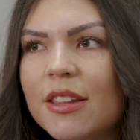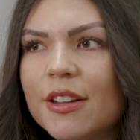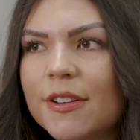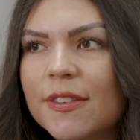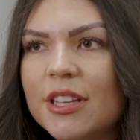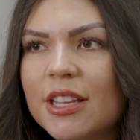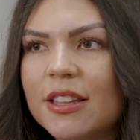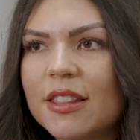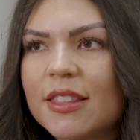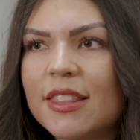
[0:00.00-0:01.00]
they're
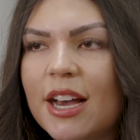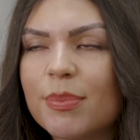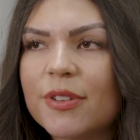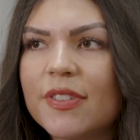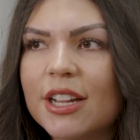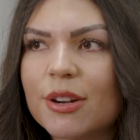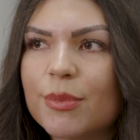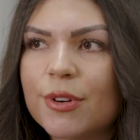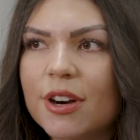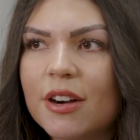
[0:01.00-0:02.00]
seeing that provider
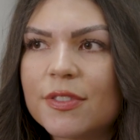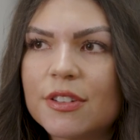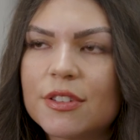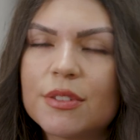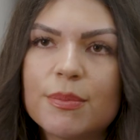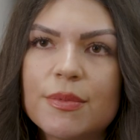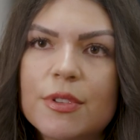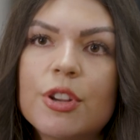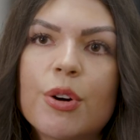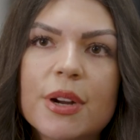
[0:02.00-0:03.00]
more often to
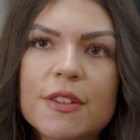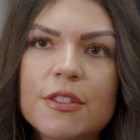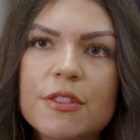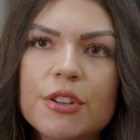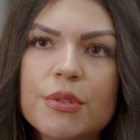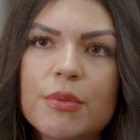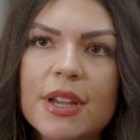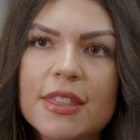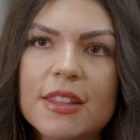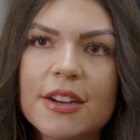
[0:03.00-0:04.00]
know what to do
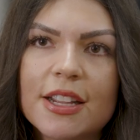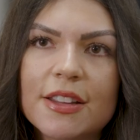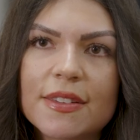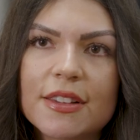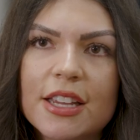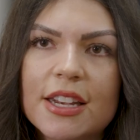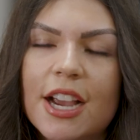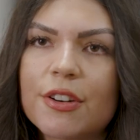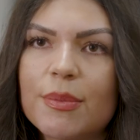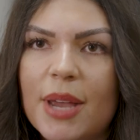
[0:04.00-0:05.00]
with their insulin,
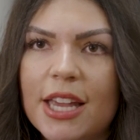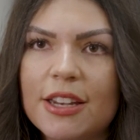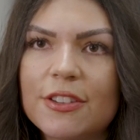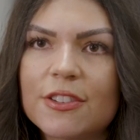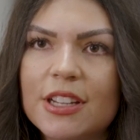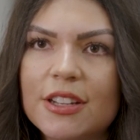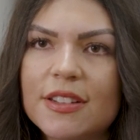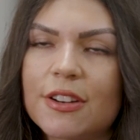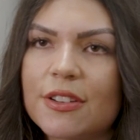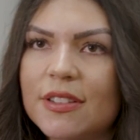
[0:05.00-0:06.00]
how to manage it, how to